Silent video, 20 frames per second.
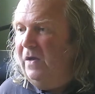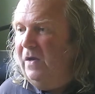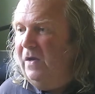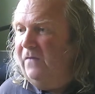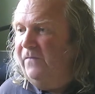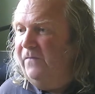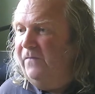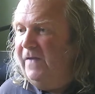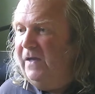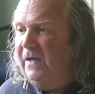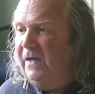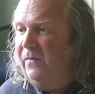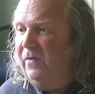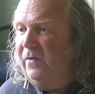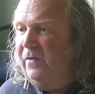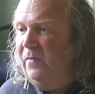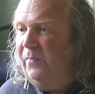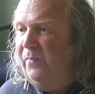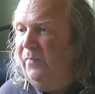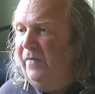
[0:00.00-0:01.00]
were finger
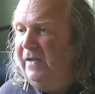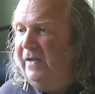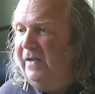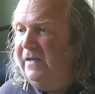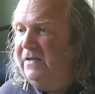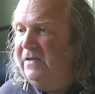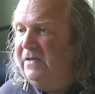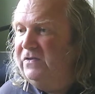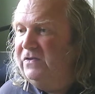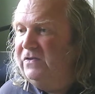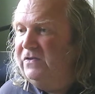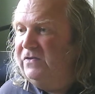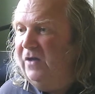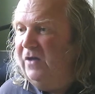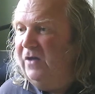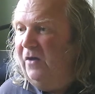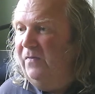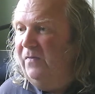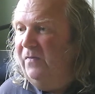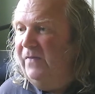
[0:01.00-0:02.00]
wheel
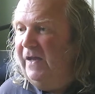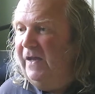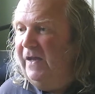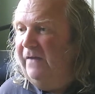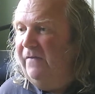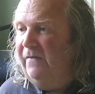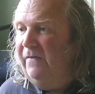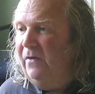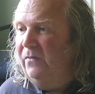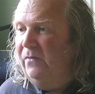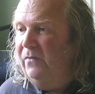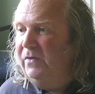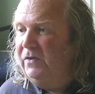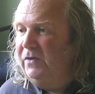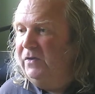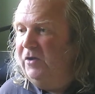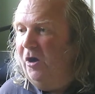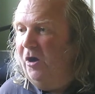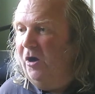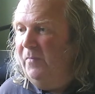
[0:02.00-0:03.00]
breakages on their
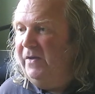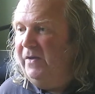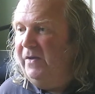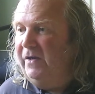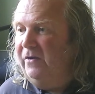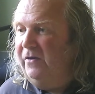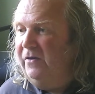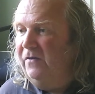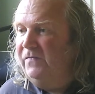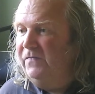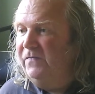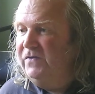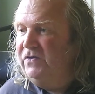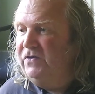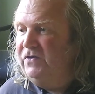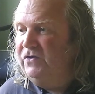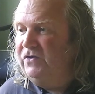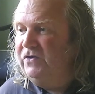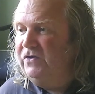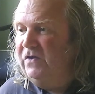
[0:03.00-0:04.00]
own common enough
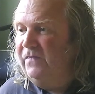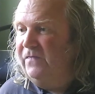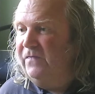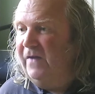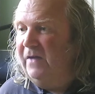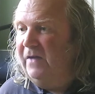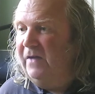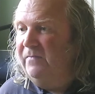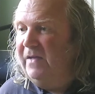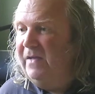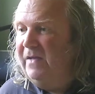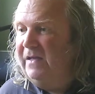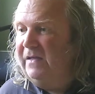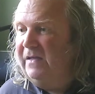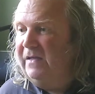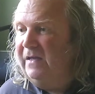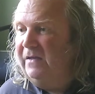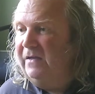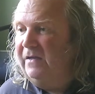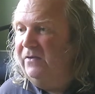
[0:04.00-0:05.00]
to justify
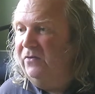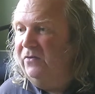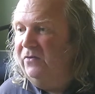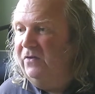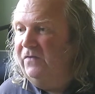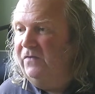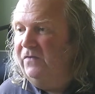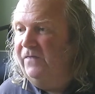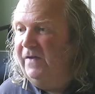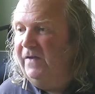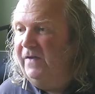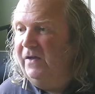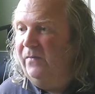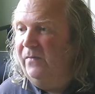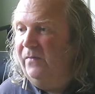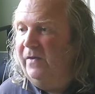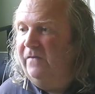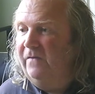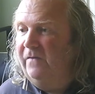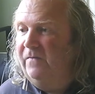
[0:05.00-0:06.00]
making coloured
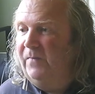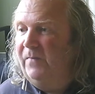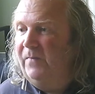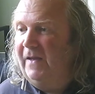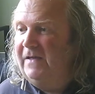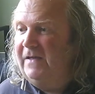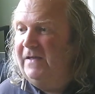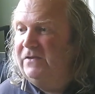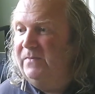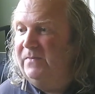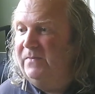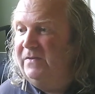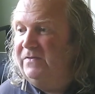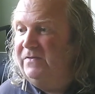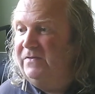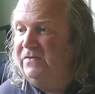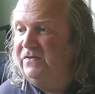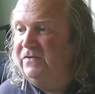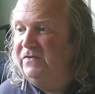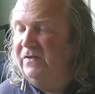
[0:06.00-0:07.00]
finger wheel
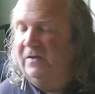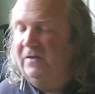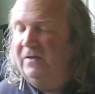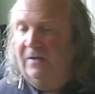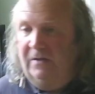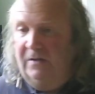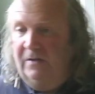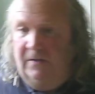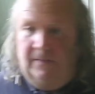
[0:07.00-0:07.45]
replacements?